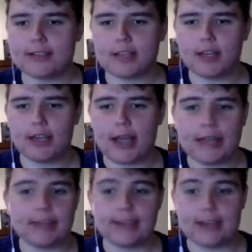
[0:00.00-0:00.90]
Uh, I
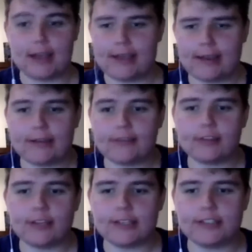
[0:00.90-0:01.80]
like, I, I definitely
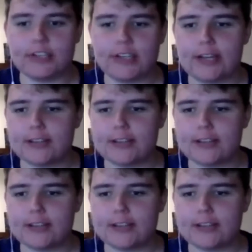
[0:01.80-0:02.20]
like D J Dallas.